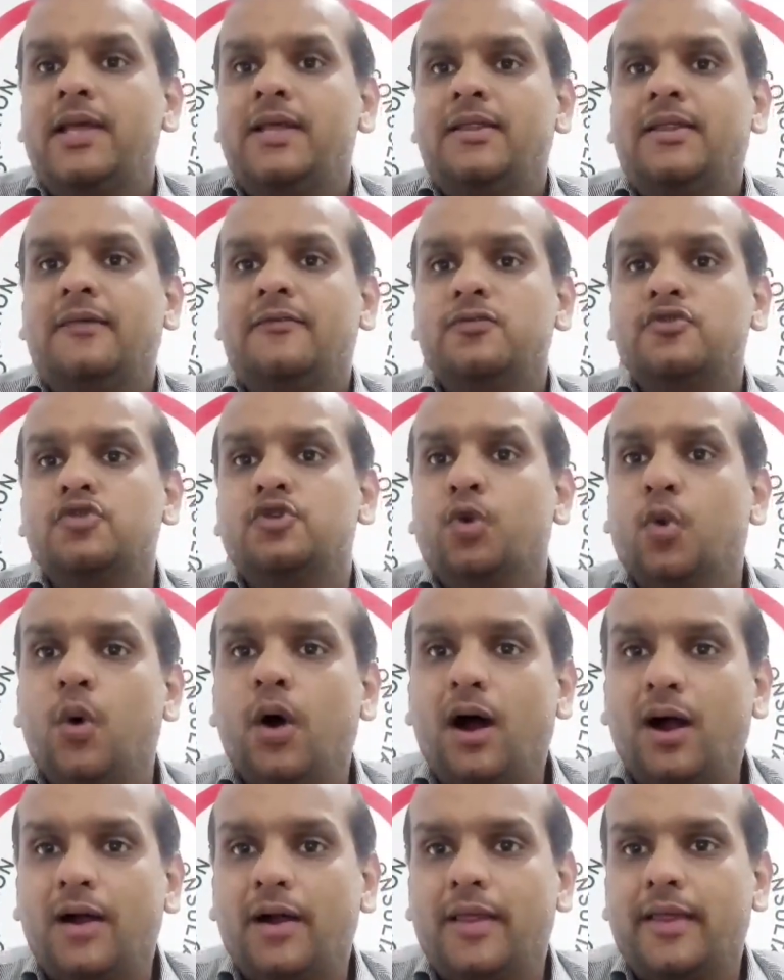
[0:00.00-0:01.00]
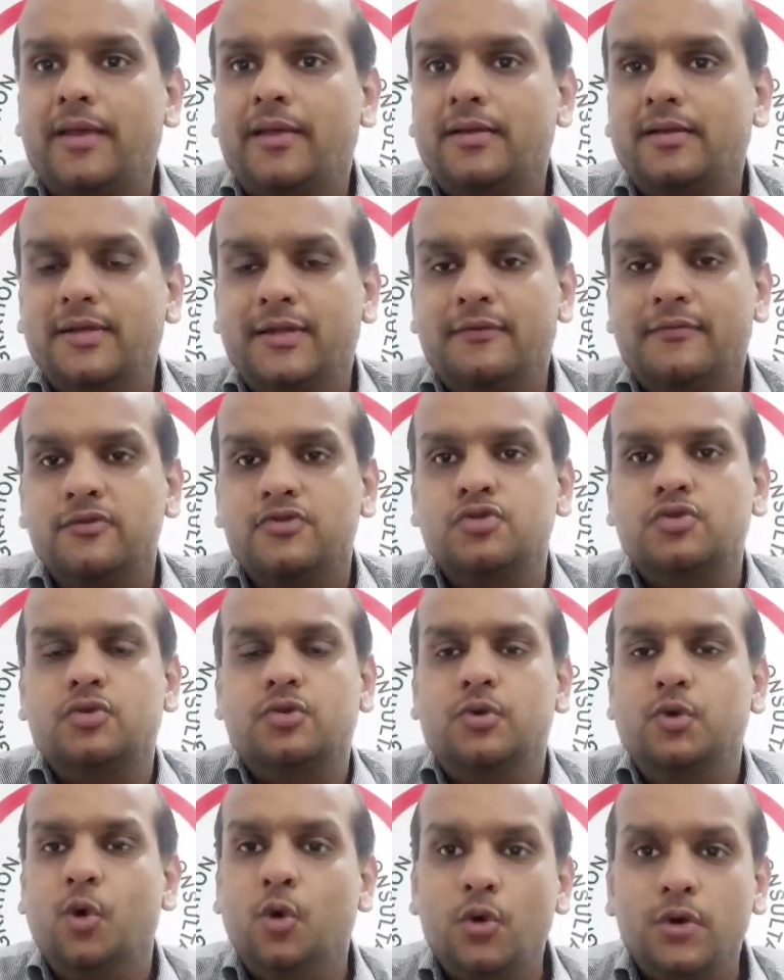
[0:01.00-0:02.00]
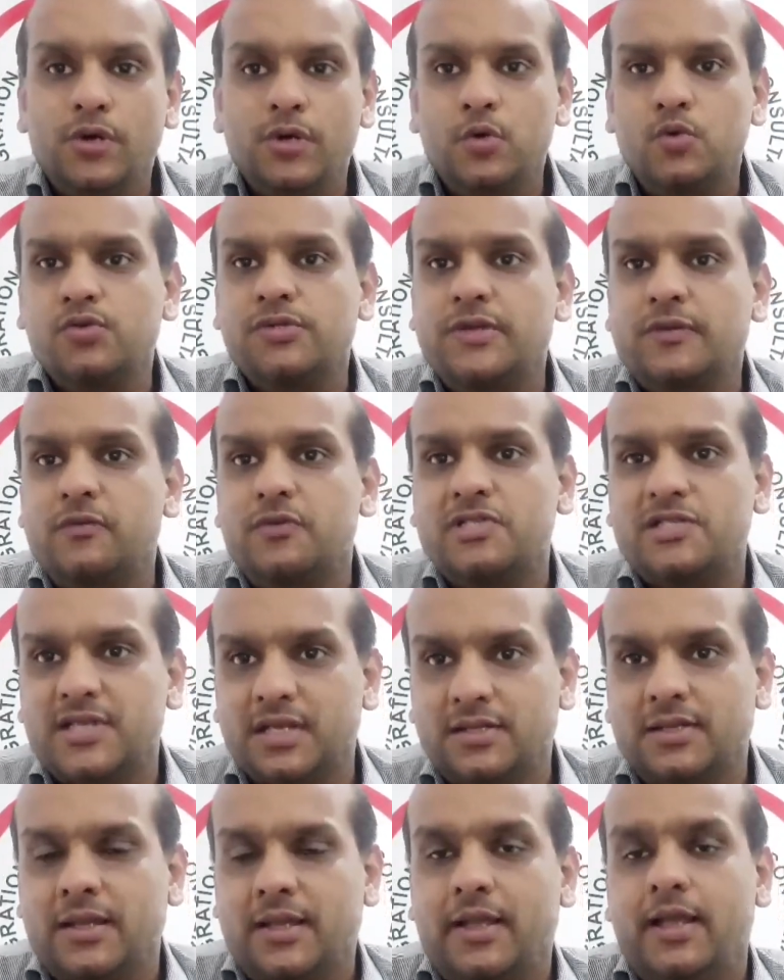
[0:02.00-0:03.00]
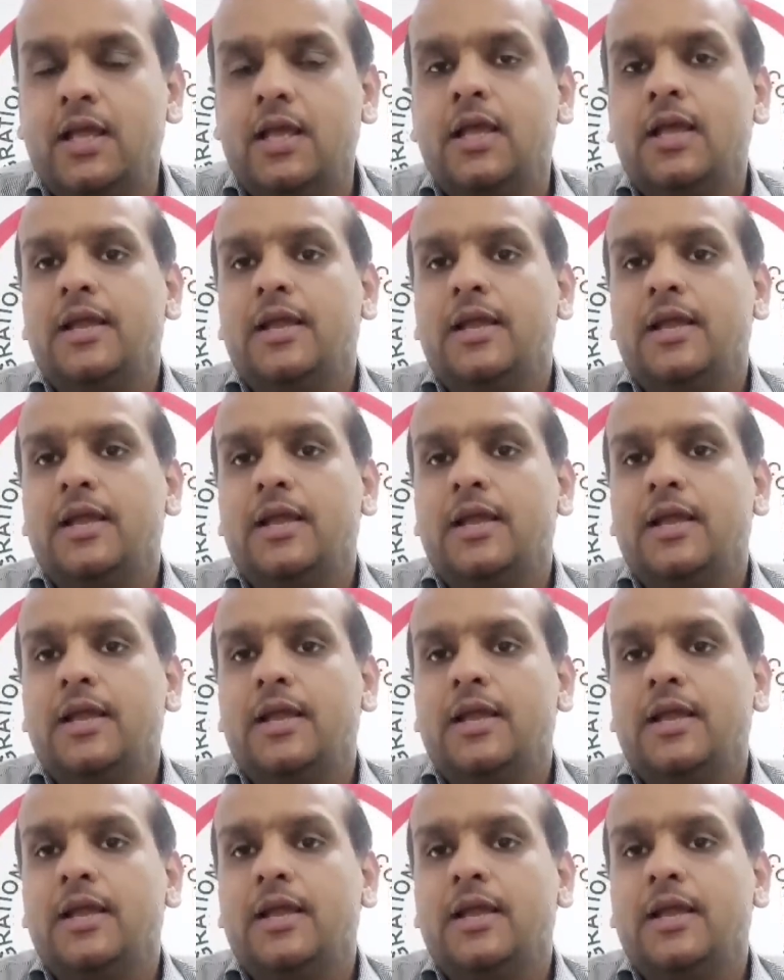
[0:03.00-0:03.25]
There was no article, there was no news, there was nothing.